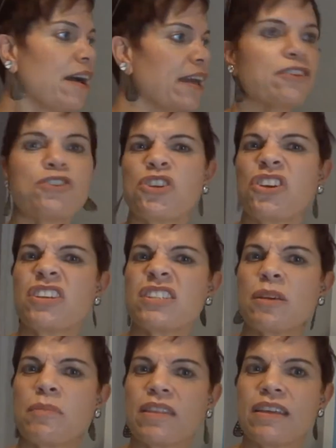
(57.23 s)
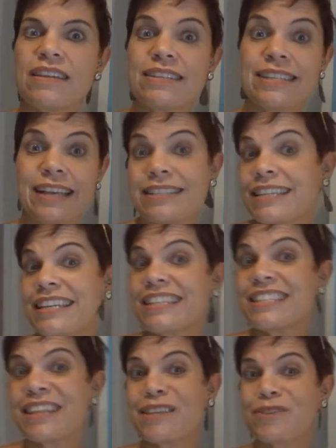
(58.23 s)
and show you some of the necessities that